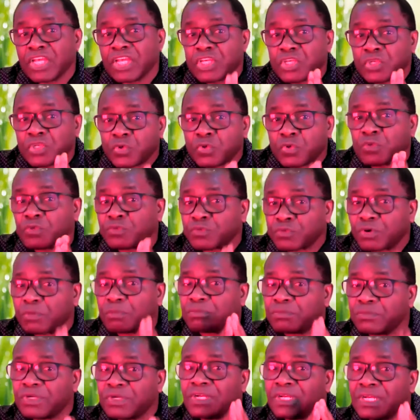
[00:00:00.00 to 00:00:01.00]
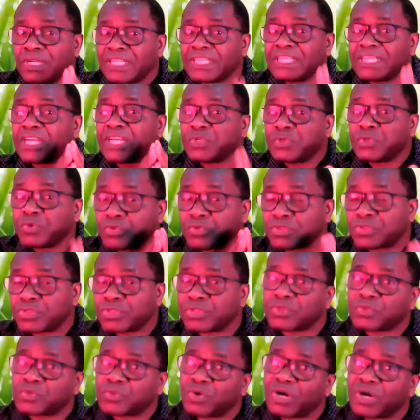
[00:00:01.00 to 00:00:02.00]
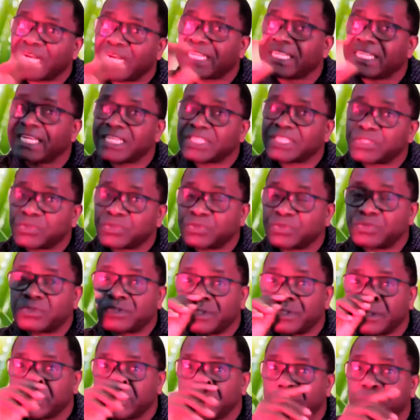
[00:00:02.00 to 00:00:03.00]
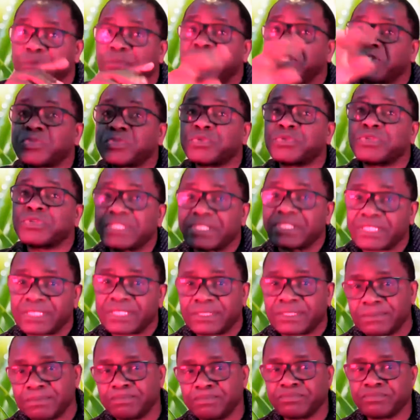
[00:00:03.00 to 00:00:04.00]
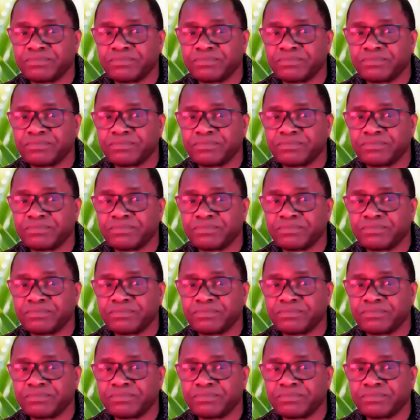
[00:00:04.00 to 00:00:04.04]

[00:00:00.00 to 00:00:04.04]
you from the youth to adulthood, to maturity.